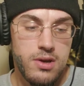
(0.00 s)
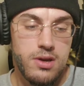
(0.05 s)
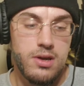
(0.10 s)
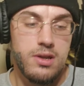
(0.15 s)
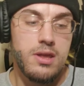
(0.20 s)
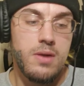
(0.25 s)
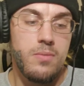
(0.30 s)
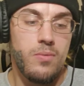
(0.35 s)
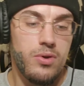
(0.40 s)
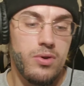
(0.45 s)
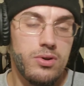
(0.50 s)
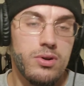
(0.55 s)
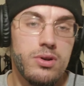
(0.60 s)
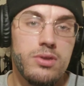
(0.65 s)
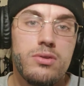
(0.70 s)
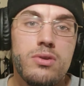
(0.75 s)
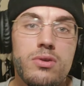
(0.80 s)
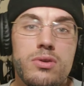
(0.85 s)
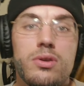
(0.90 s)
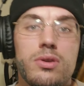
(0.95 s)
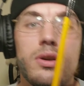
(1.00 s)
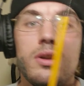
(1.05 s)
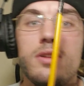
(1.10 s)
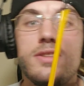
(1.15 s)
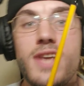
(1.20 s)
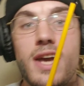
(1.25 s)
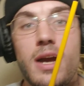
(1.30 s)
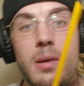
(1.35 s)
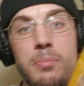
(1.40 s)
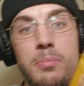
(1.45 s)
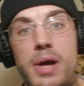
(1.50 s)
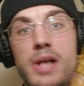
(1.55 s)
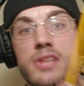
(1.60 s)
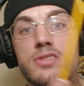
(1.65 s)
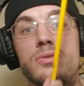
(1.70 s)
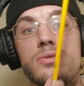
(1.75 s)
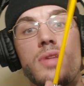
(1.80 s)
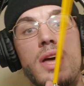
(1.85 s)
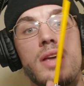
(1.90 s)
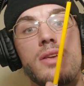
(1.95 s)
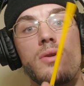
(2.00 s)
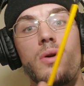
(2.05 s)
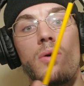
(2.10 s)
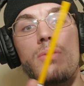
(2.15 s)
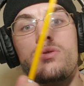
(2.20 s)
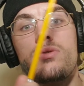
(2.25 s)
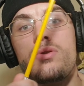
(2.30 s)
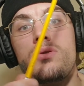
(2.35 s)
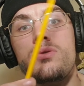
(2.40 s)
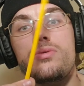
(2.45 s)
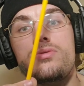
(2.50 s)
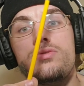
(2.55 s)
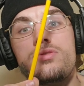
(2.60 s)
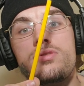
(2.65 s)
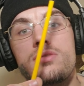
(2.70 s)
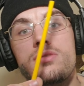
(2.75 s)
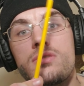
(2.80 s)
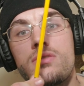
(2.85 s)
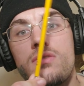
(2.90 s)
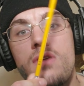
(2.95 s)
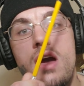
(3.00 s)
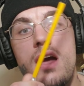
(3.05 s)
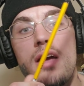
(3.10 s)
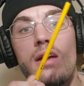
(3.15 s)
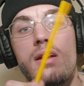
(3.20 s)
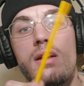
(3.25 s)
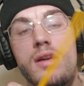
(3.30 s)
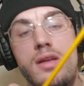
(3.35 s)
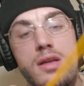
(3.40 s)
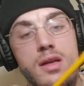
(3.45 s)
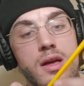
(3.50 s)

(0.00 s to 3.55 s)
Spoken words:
And then what you're gonna do, you're gonna take a pencil that you don't use, right?